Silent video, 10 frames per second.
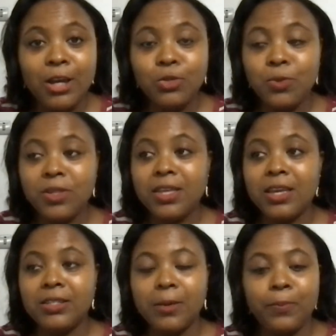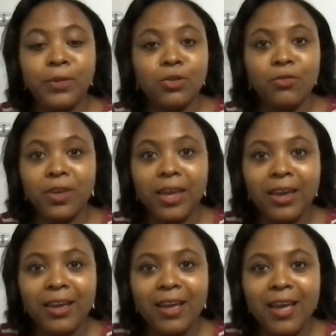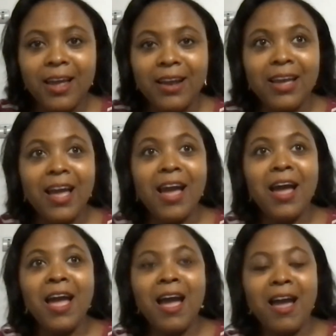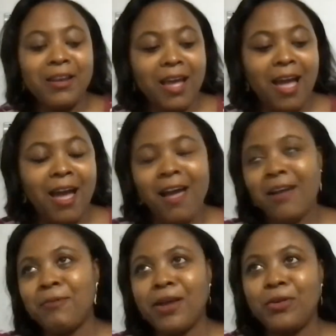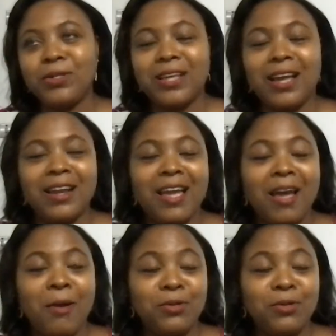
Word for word: Do we think it's a piece of cake? Like I, I had I, I, had my daughter and I, I